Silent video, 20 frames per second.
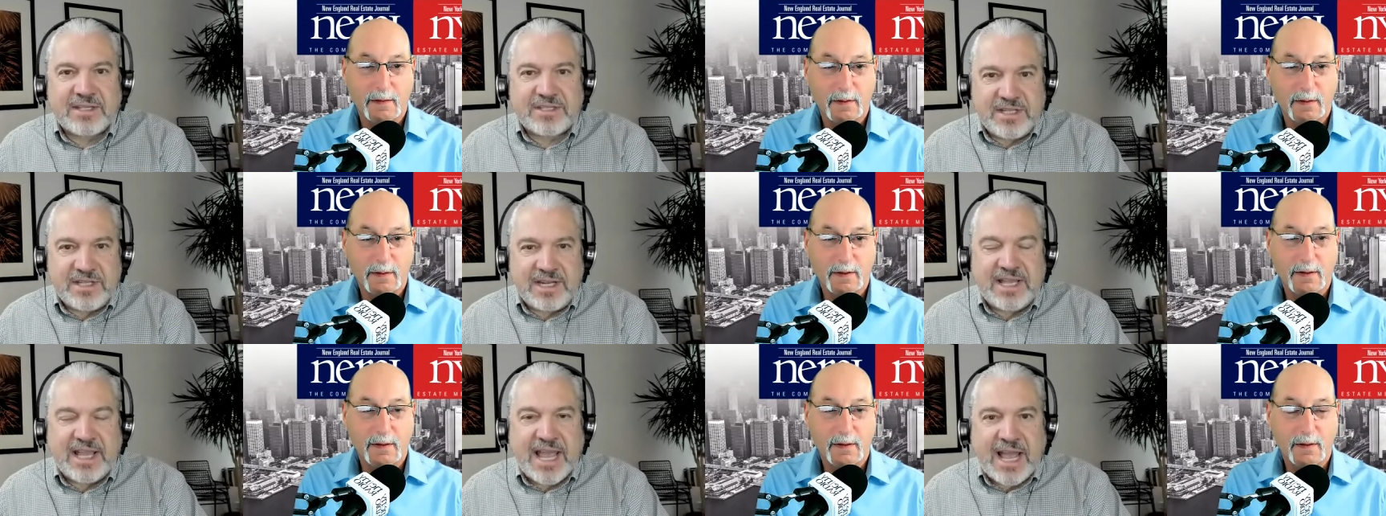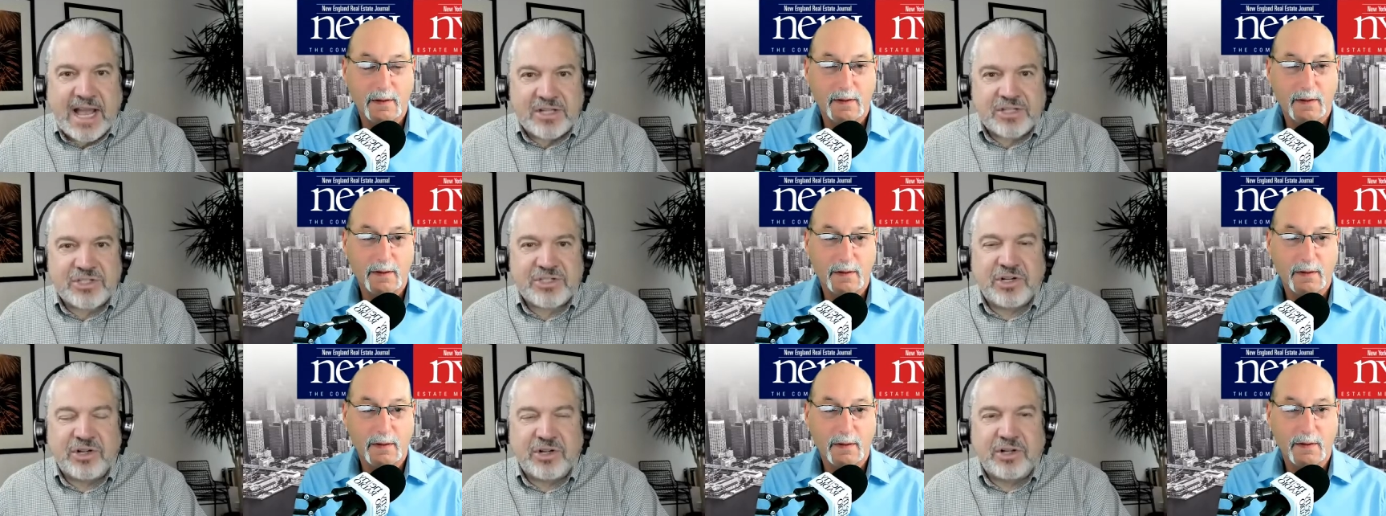Speaker 1: City
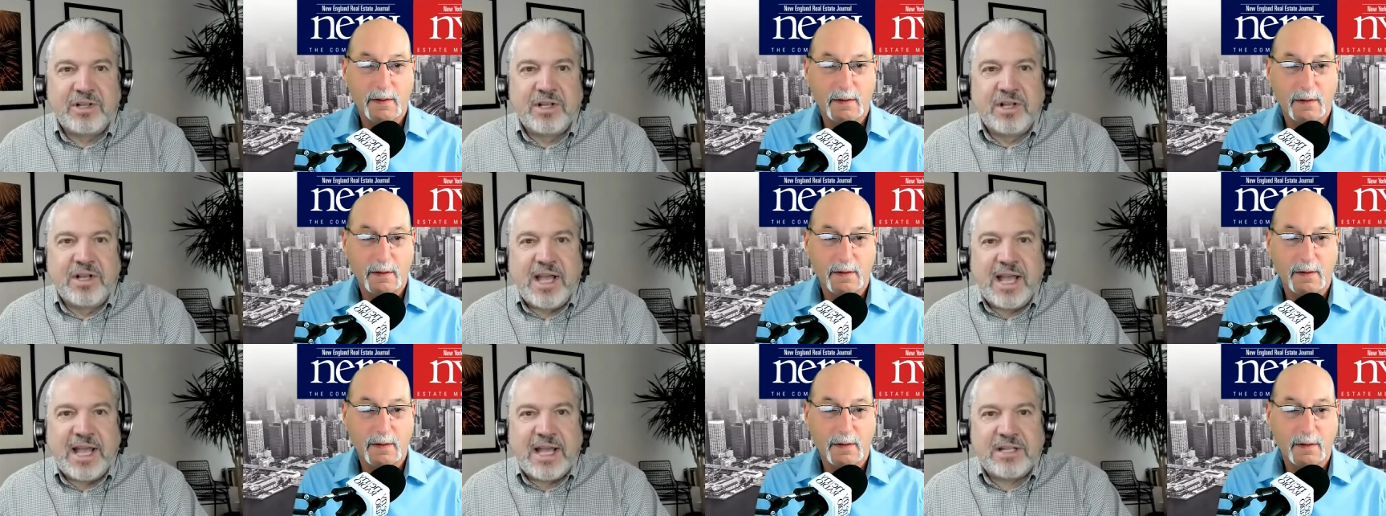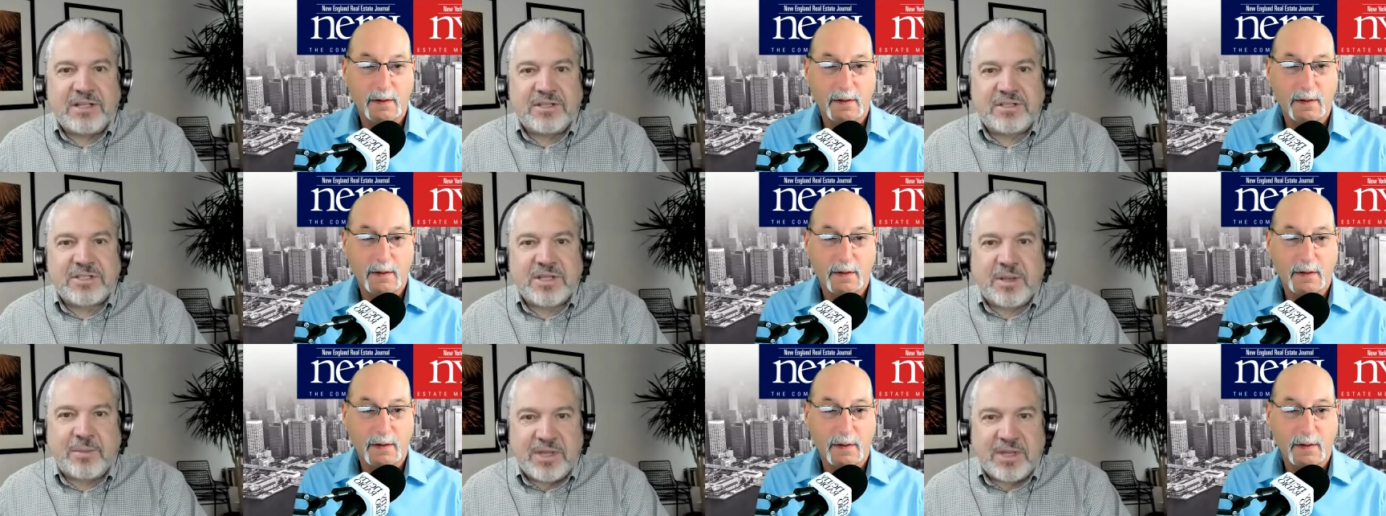Council and
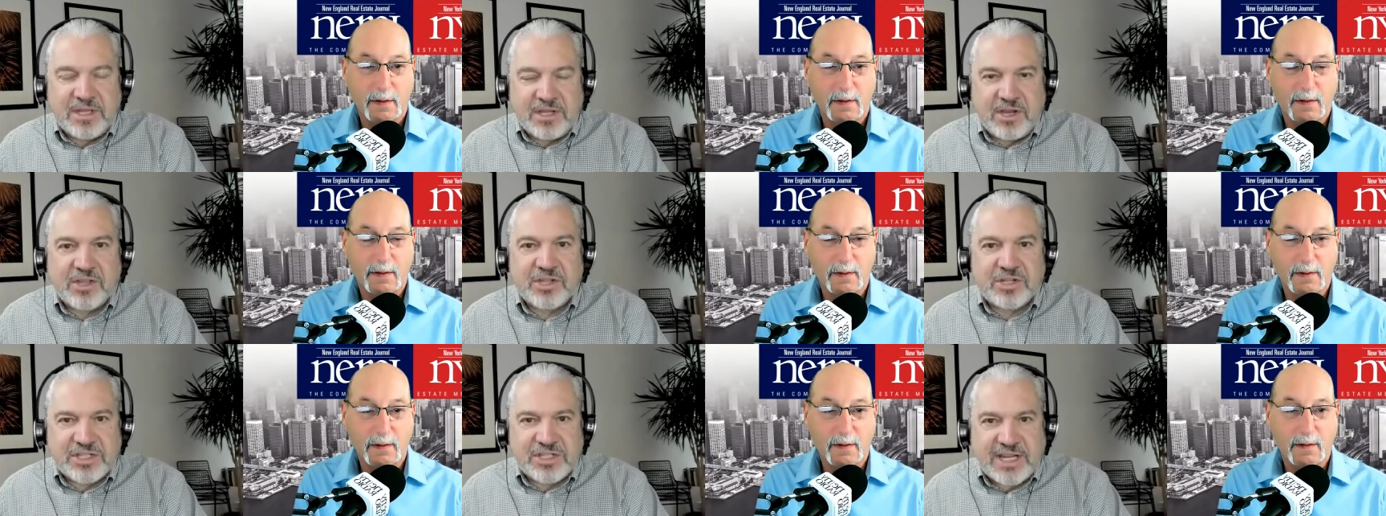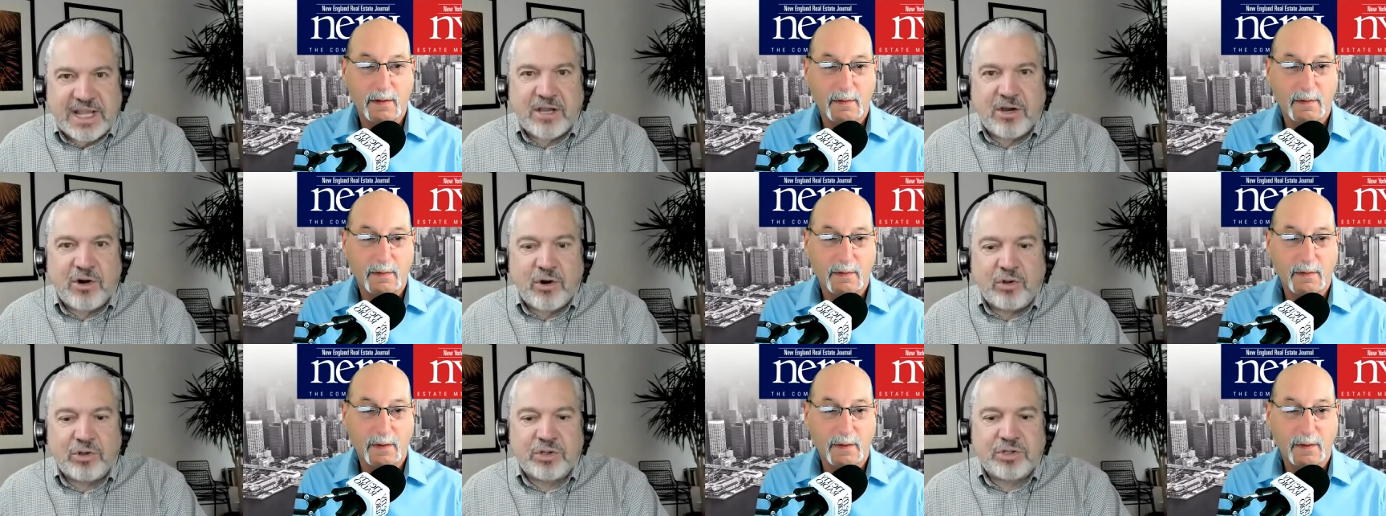some of the other
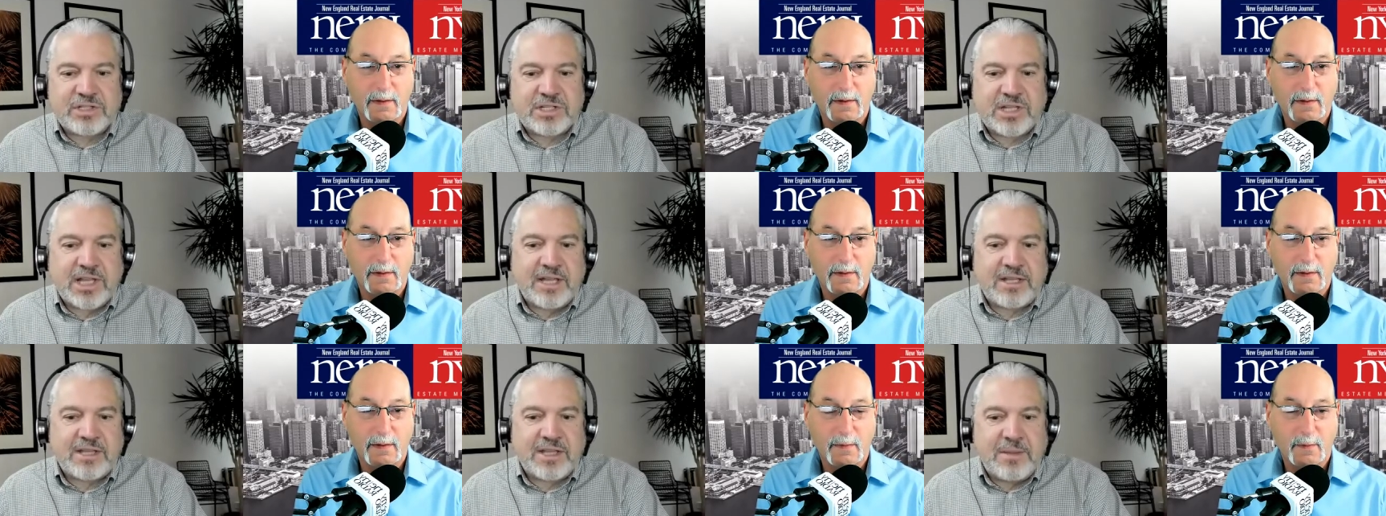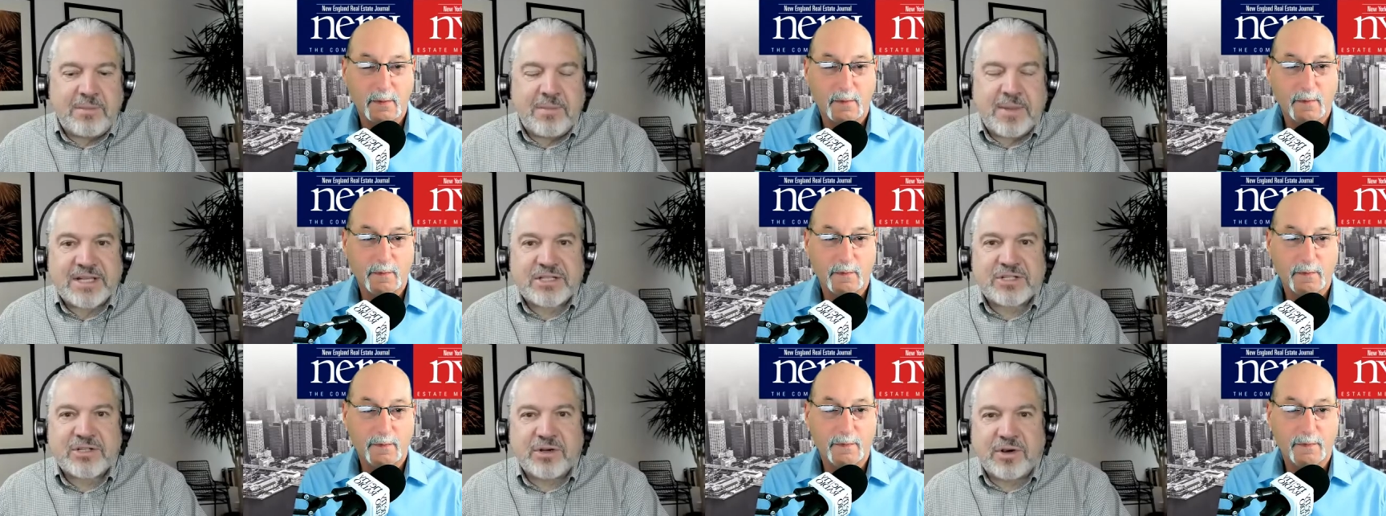stakeholders like the
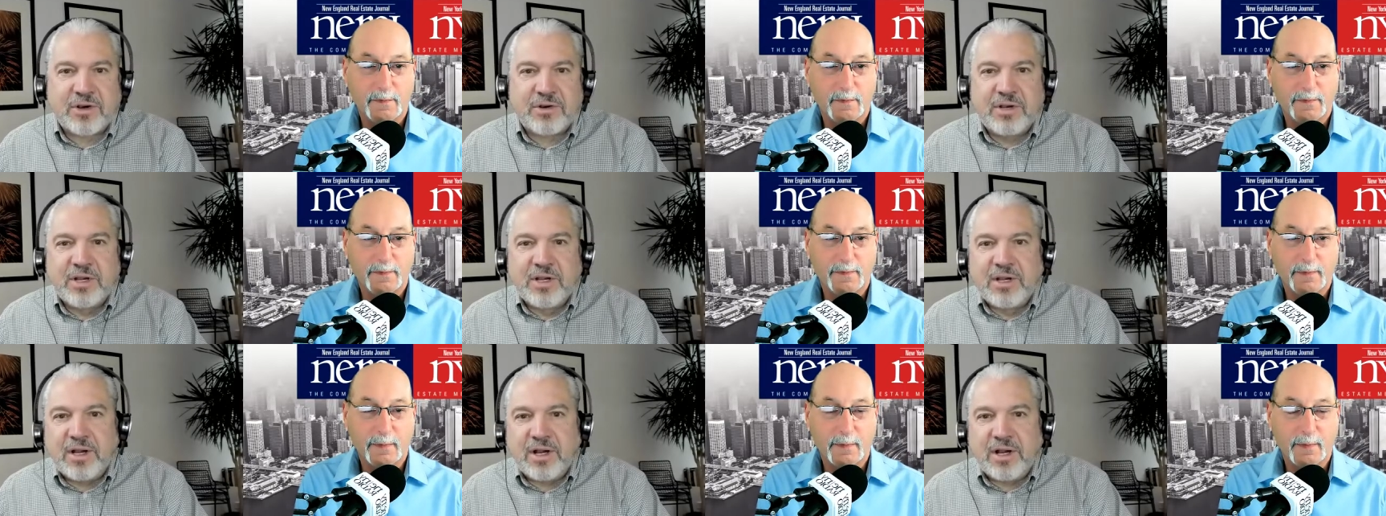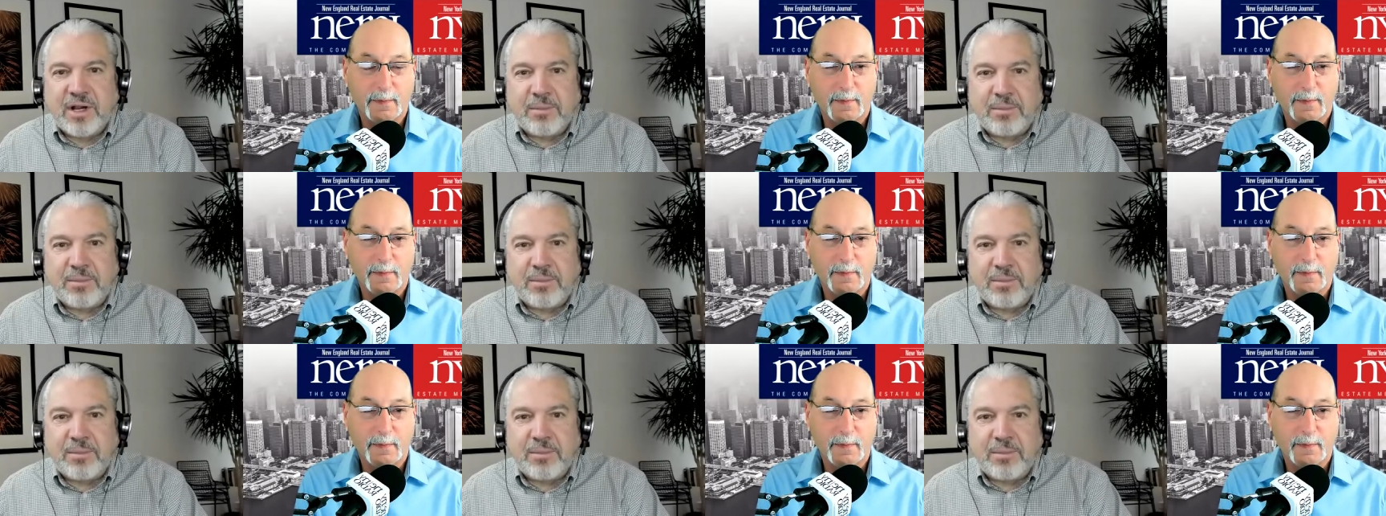Master uh,